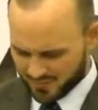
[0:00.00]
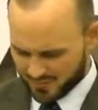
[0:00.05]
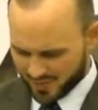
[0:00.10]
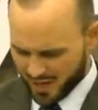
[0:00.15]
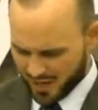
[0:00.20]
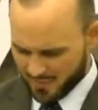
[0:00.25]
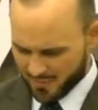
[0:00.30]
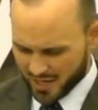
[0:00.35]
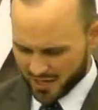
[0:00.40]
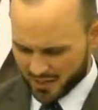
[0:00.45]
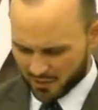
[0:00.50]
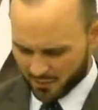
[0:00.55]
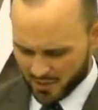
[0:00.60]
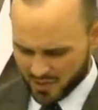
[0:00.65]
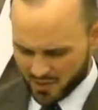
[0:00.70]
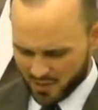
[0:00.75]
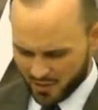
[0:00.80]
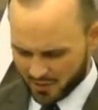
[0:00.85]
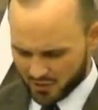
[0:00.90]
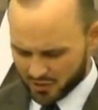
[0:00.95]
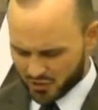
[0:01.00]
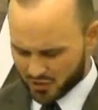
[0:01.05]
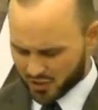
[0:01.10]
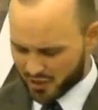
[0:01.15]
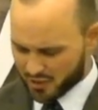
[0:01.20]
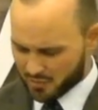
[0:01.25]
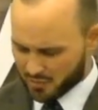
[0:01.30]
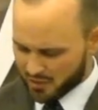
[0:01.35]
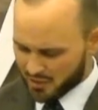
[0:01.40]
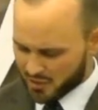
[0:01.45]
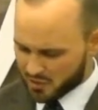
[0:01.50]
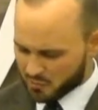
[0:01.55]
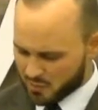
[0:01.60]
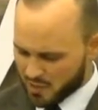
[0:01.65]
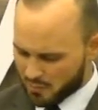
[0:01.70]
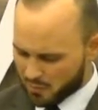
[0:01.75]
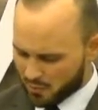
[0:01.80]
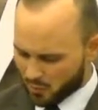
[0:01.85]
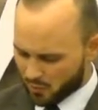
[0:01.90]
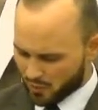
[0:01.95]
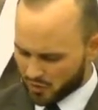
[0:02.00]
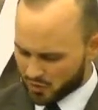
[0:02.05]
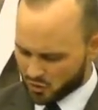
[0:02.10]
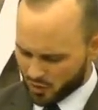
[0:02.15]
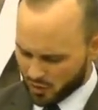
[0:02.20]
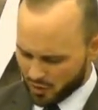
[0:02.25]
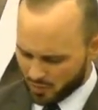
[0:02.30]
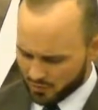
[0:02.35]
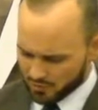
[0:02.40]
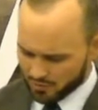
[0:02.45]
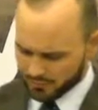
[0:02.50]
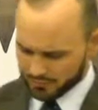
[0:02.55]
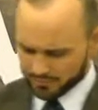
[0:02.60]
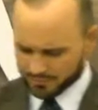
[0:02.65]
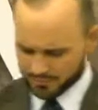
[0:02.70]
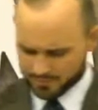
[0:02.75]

I'm not going to read all this to you, but these people were in trouble.